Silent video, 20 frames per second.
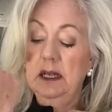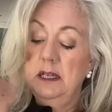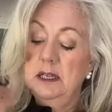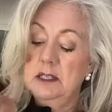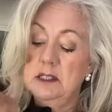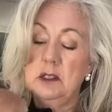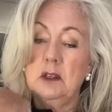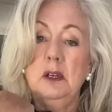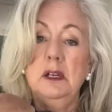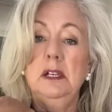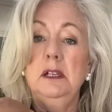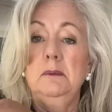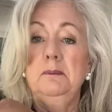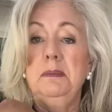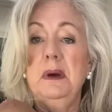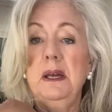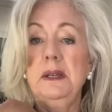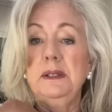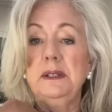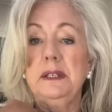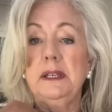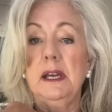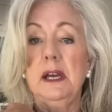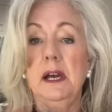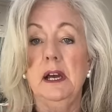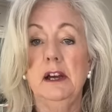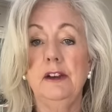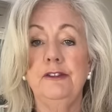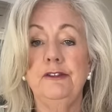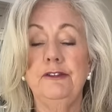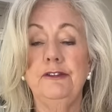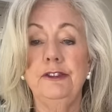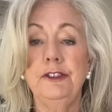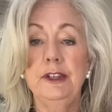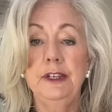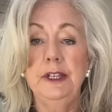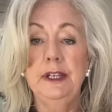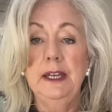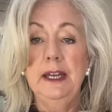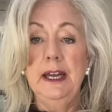It's got a little button cuff
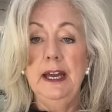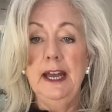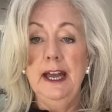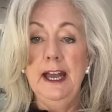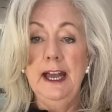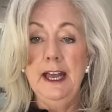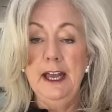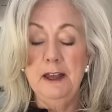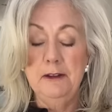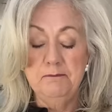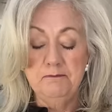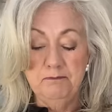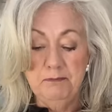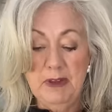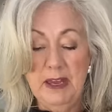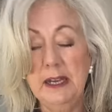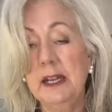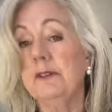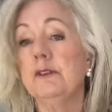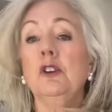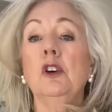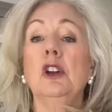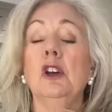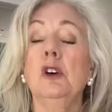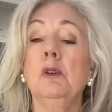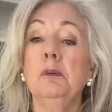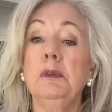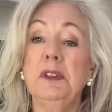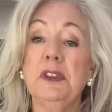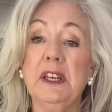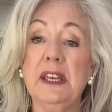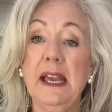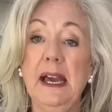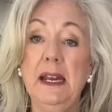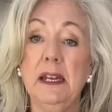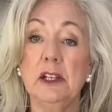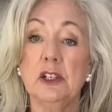um, and I've got it on with the Calla